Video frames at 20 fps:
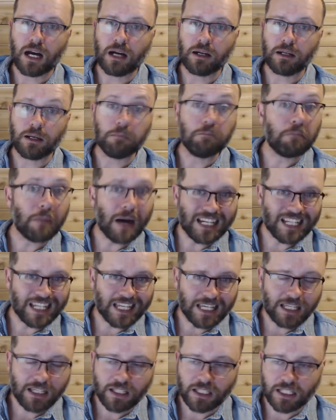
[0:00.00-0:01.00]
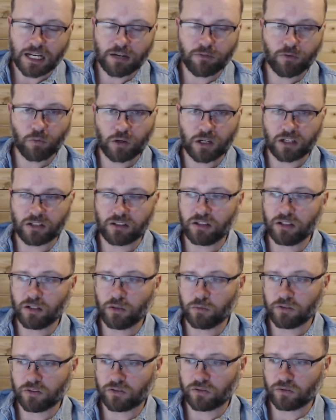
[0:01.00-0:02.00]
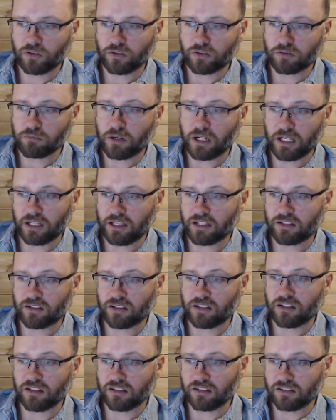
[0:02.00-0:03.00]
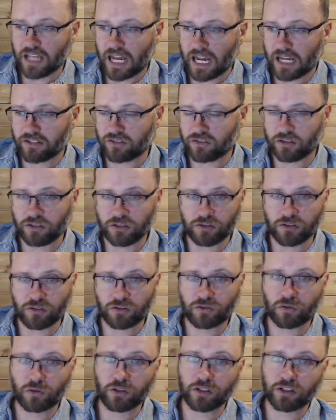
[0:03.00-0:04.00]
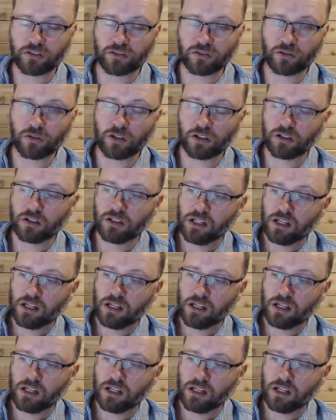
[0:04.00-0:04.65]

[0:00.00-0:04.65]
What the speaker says: muddy. You never want to till when soil is muddy. That's a disaster. You'll destroy your soil.